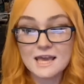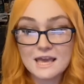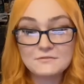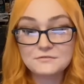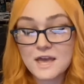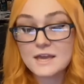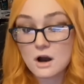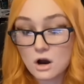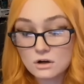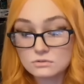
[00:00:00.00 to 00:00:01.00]
if they
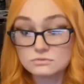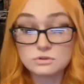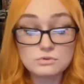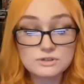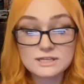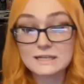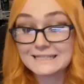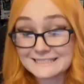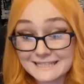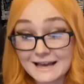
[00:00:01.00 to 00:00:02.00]
are losing
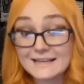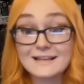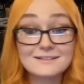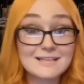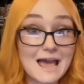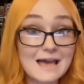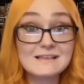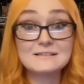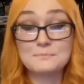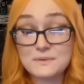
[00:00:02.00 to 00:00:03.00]
clients
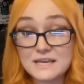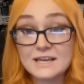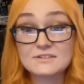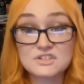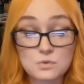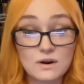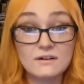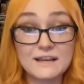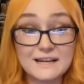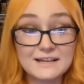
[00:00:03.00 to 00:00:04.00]
as big as
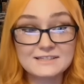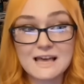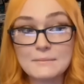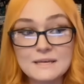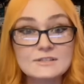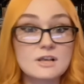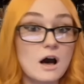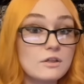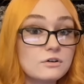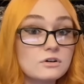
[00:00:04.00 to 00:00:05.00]
Square Enix, that means
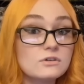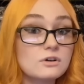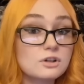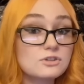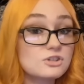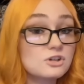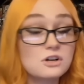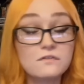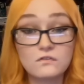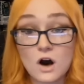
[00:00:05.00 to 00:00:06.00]
other
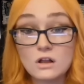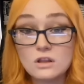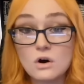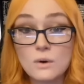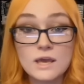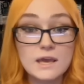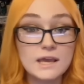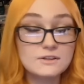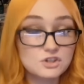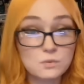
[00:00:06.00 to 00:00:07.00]
could follow
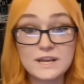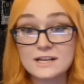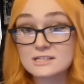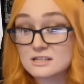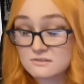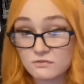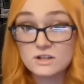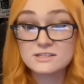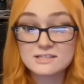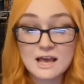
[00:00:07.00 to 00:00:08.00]
in Squeenix's
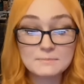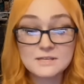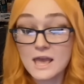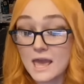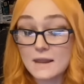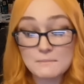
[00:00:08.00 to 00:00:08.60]
footsteps, and